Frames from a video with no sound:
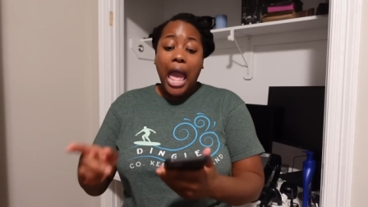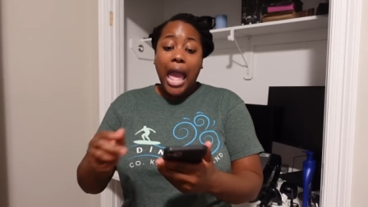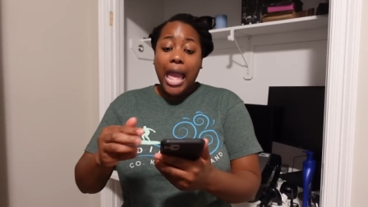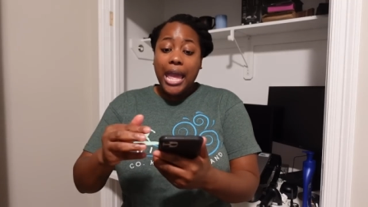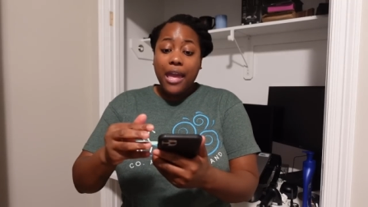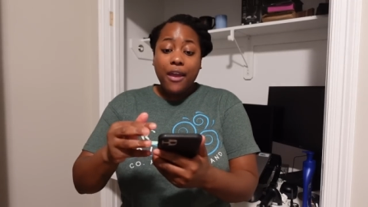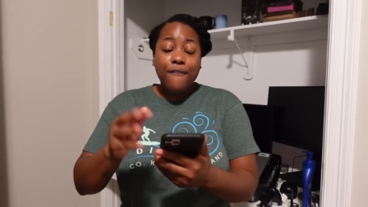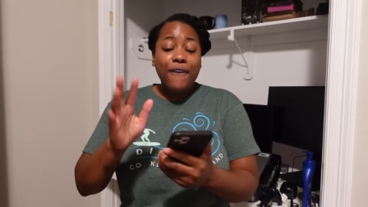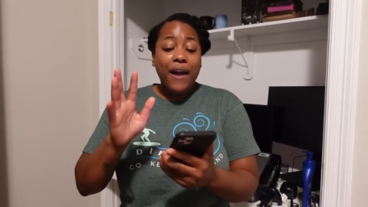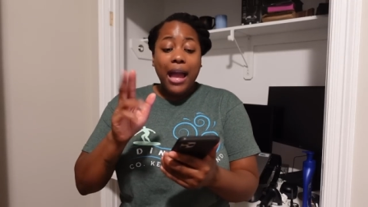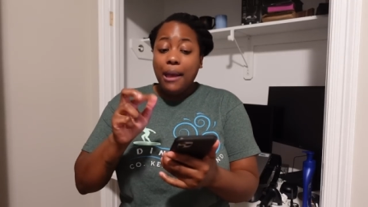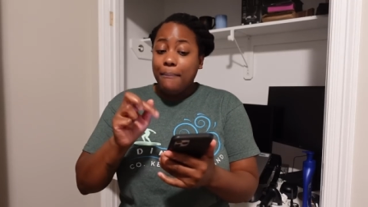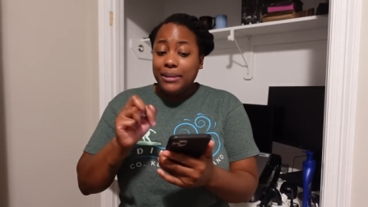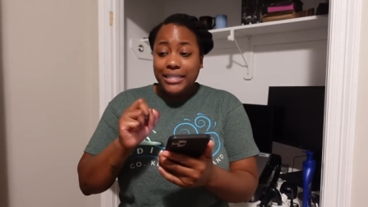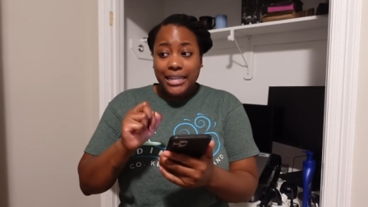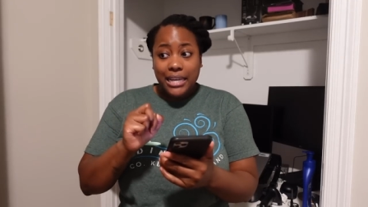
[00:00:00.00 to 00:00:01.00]
If
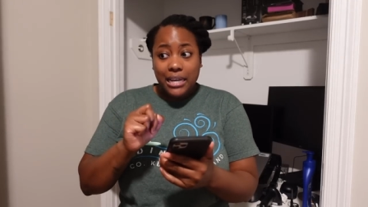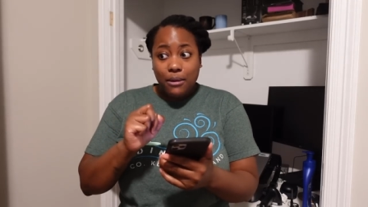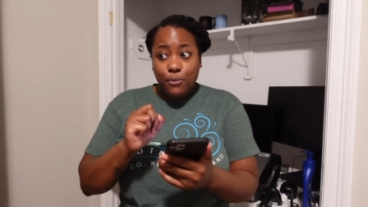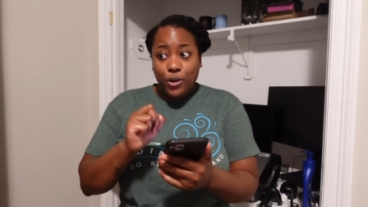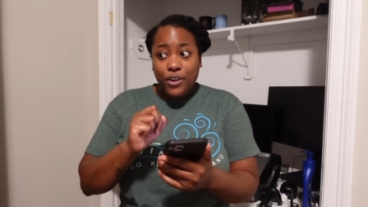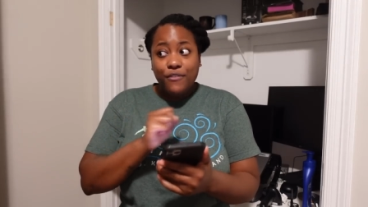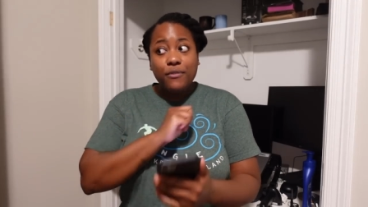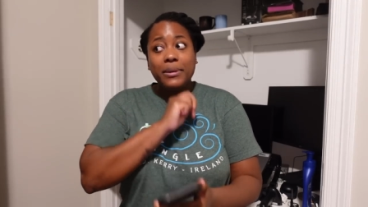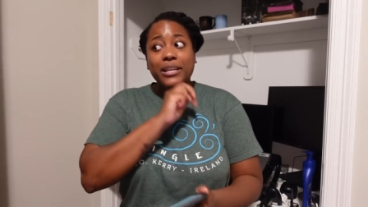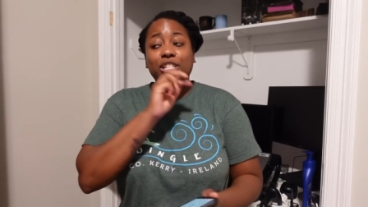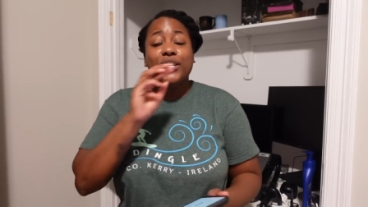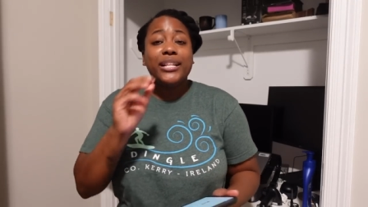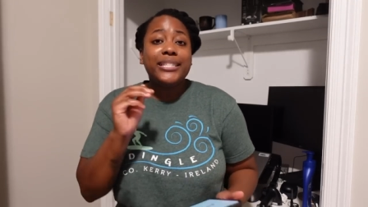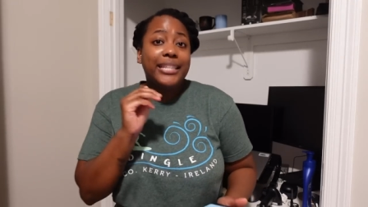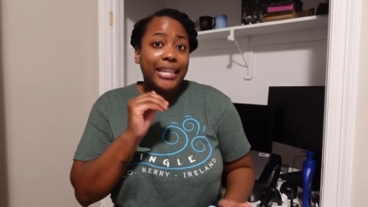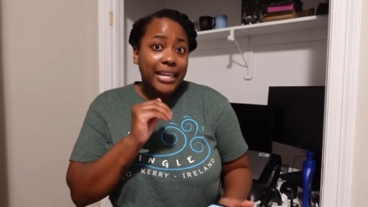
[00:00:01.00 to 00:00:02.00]
I'm missing any more information,
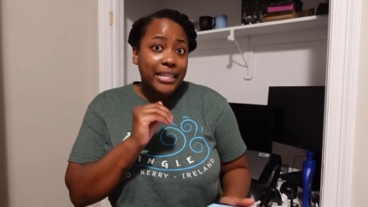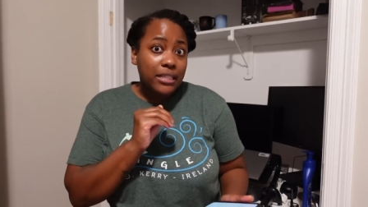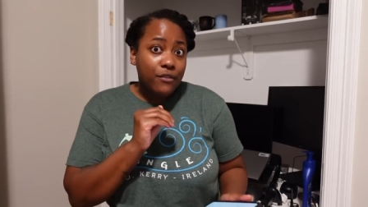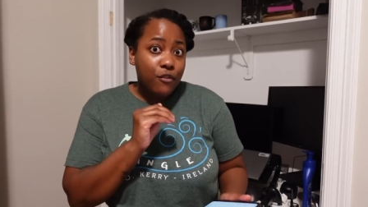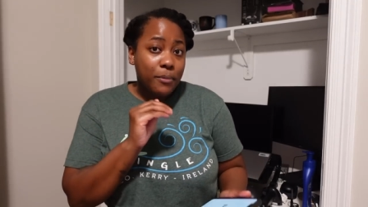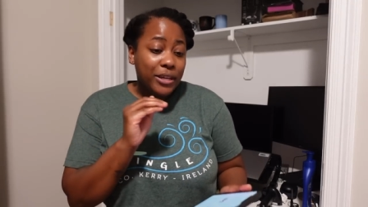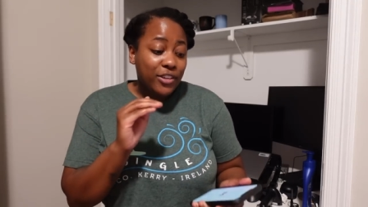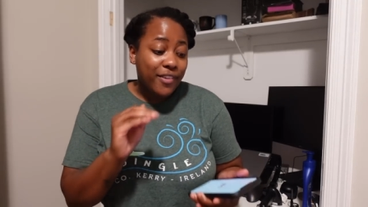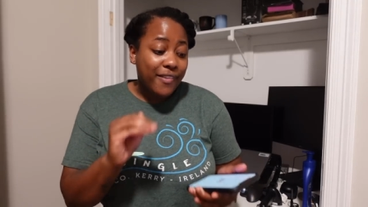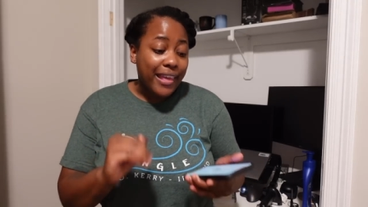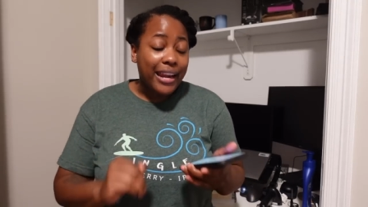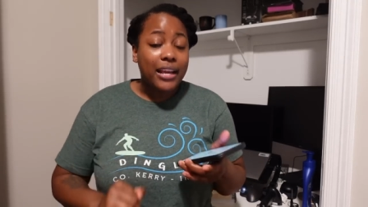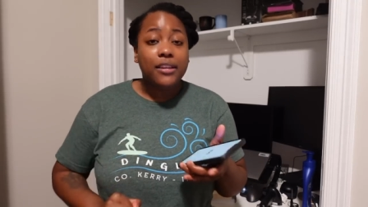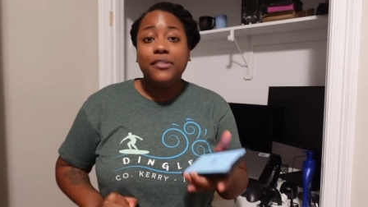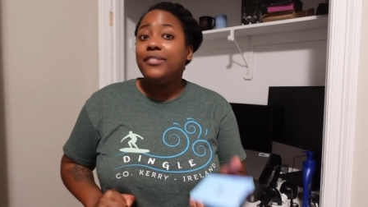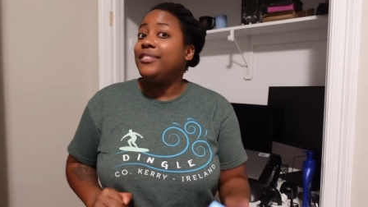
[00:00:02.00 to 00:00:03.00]
that's the latest information that I
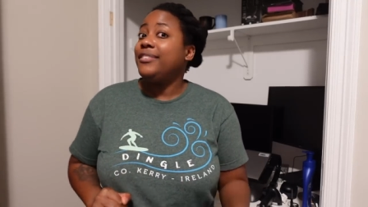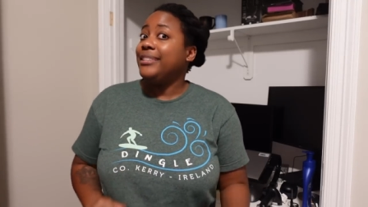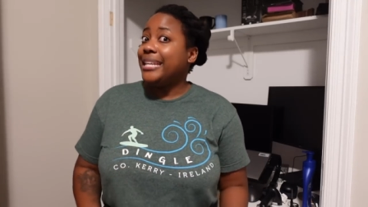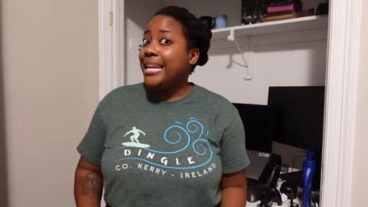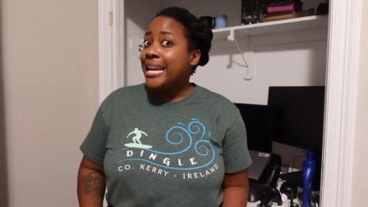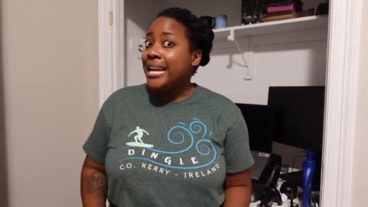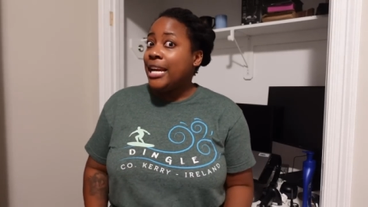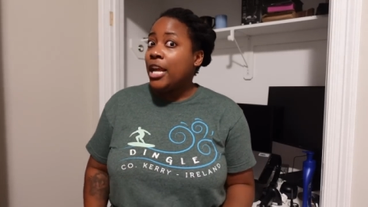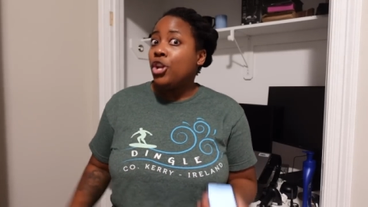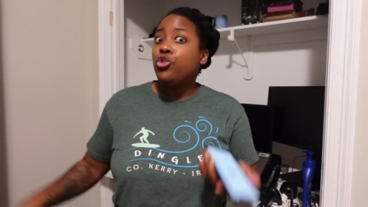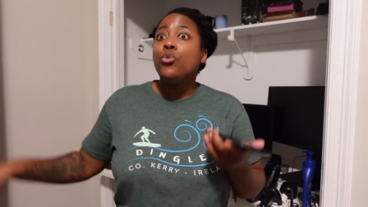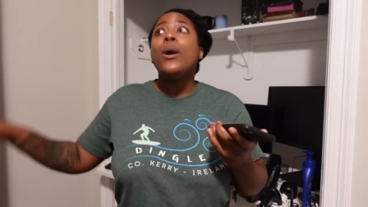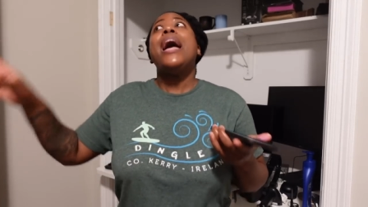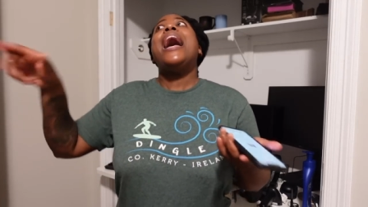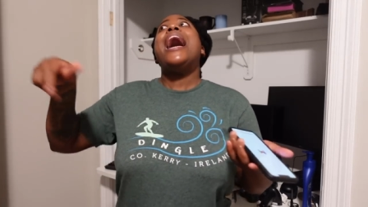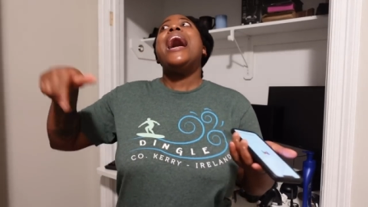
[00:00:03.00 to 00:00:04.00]
have seen
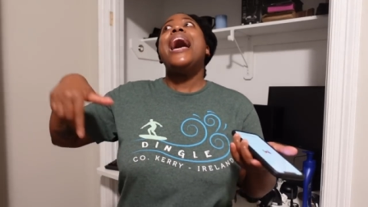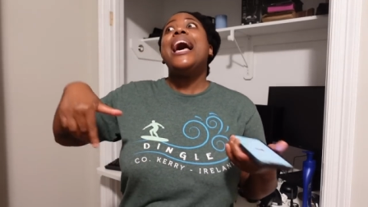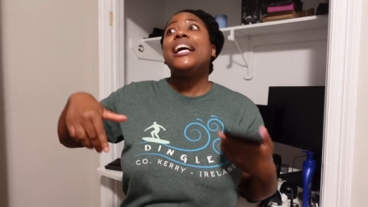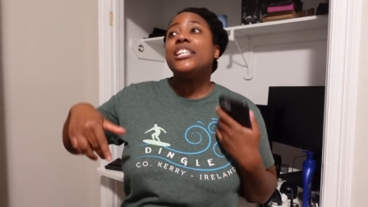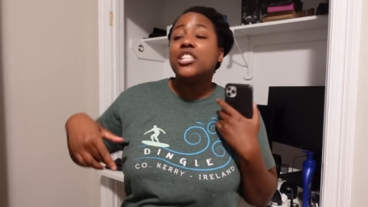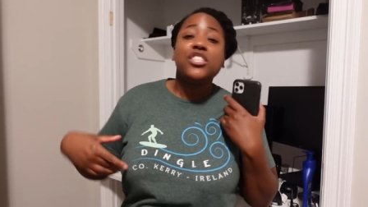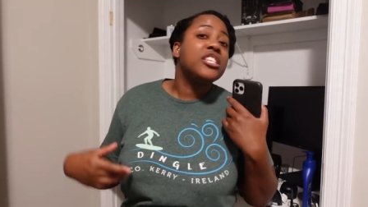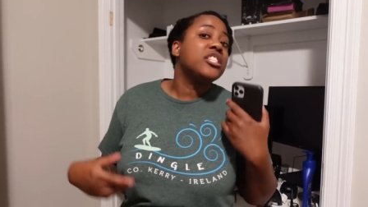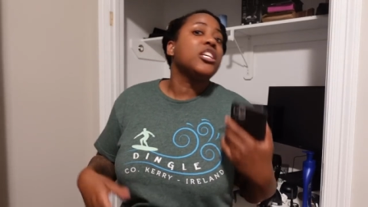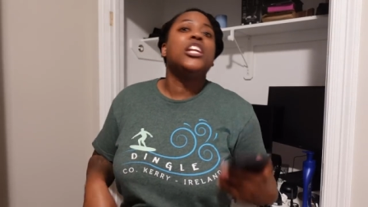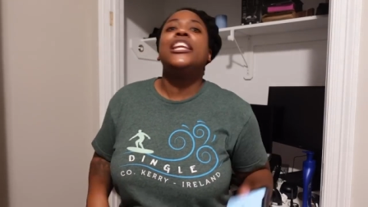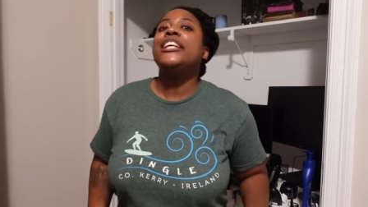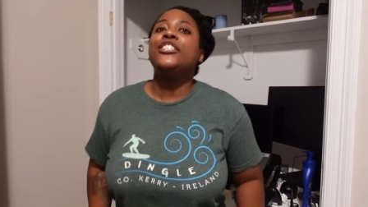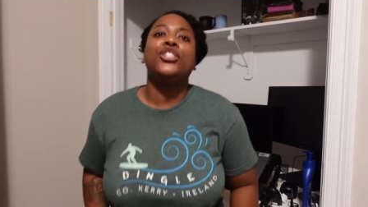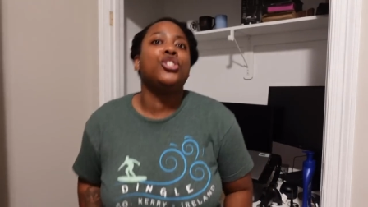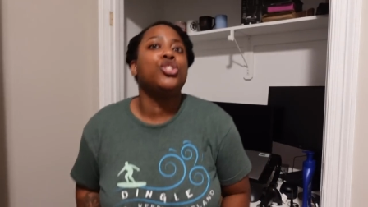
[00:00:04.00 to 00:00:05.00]
to add to this alleged